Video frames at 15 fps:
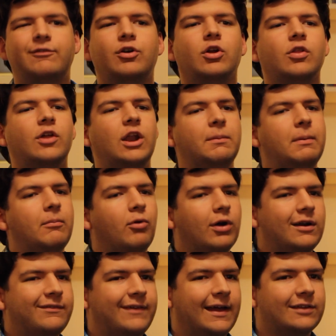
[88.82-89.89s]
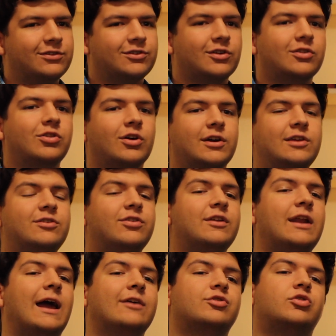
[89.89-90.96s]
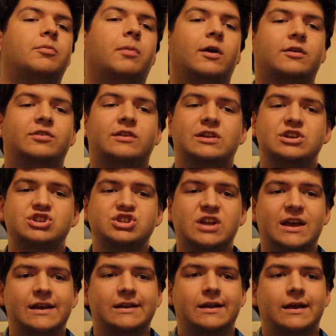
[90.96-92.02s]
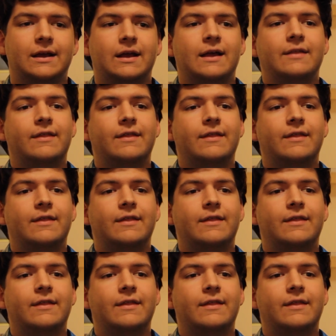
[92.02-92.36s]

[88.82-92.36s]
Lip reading: If you're a little bit more advanced, look into the national parks in each state.